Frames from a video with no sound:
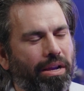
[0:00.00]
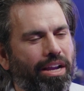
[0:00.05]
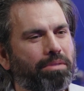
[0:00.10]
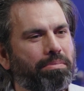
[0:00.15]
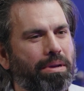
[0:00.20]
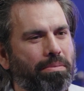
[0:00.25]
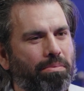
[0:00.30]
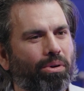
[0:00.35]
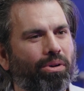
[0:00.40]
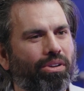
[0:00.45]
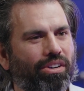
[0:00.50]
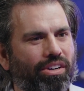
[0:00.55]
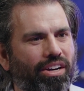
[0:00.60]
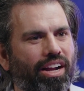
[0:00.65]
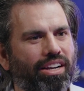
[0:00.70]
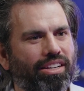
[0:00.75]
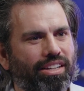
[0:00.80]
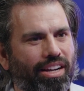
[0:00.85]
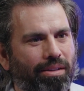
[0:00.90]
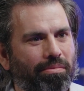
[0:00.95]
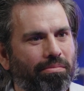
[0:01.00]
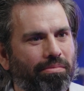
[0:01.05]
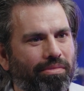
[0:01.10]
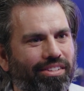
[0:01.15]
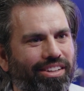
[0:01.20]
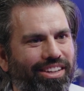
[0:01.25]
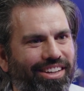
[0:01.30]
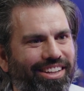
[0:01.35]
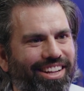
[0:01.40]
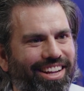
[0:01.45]
Because people are not dumb.
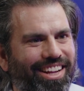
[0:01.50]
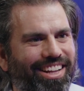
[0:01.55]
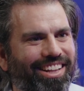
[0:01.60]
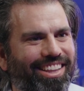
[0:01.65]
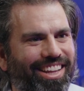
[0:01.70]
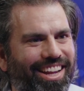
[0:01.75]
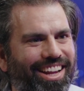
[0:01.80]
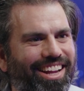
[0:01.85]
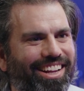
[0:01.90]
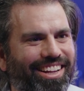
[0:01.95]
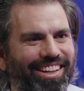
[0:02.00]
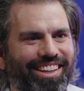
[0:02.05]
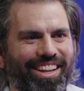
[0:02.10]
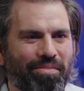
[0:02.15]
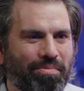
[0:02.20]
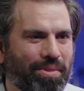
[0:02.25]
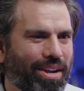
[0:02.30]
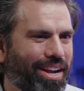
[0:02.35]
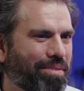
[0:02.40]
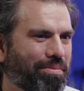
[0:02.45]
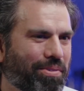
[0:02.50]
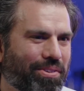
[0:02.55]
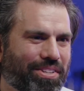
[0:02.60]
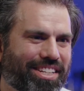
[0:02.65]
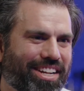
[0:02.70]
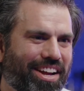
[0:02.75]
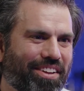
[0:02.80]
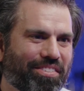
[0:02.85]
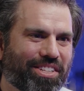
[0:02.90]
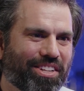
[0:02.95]
They pick up on
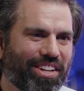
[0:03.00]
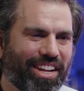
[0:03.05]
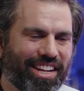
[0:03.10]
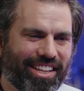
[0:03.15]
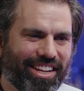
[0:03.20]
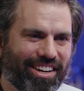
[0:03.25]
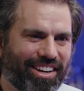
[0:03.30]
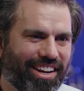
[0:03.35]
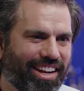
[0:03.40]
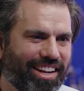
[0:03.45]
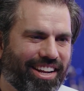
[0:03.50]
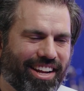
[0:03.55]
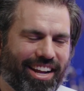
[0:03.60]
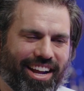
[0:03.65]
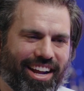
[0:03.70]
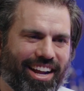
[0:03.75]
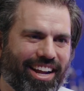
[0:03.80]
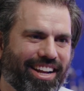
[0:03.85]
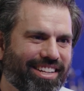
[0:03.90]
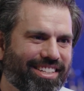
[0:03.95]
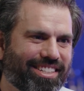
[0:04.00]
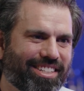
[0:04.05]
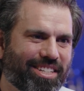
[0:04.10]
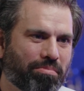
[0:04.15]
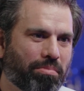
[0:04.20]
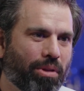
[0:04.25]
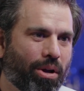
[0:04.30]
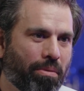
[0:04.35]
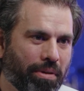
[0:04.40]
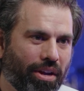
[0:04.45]
stuff. So like they're like, he's
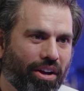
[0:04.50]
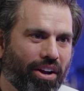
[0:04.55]
just blowing me